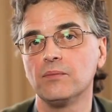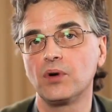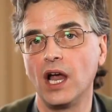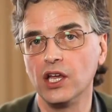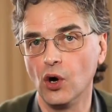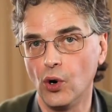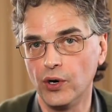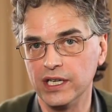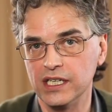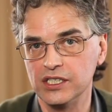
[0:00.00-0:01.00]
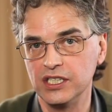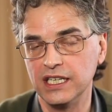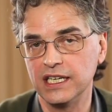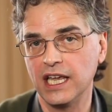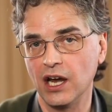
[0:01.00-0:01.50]
priorities need
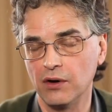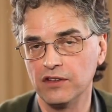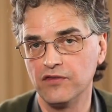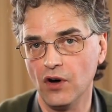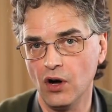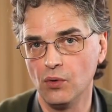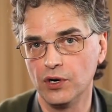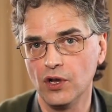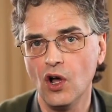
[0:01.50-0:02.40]
to carry forward,